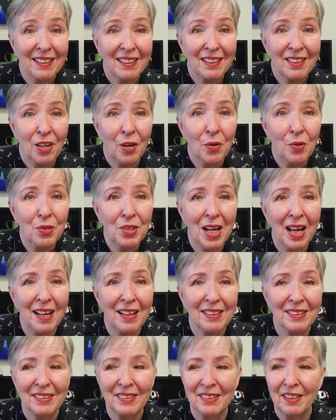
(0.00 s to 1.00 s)
who
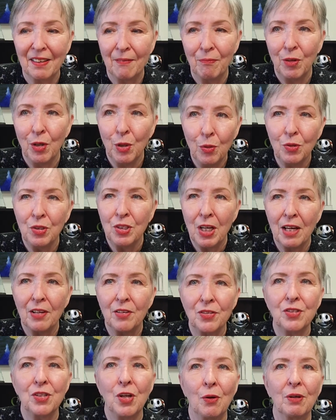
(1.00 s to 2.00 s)
does? Who
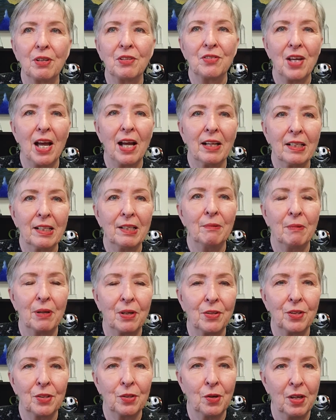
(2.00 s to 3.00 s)
does know exactly where
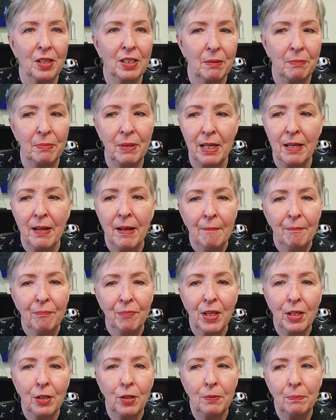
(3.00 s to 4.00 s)
they're going to be?
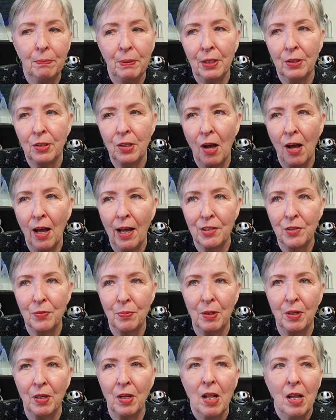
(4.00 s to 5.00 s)
They could be at the
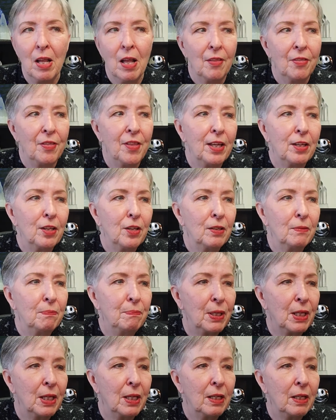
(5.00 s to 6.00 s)
hospital. They could
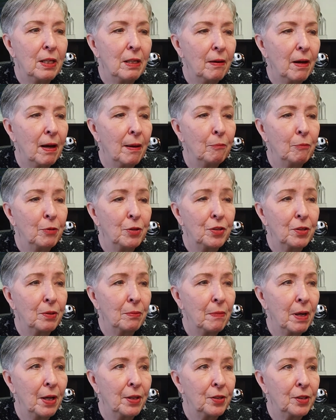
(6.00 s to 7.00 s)
be um, with their
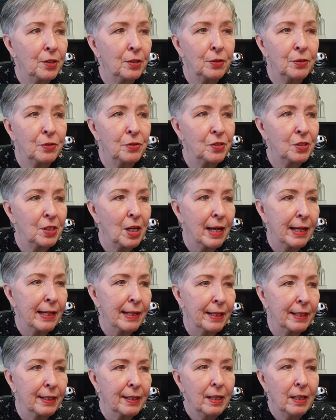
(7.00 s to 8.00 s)
mother who's
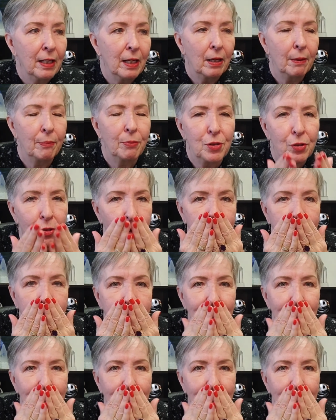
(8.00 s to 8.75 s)
dying. I'm sorry,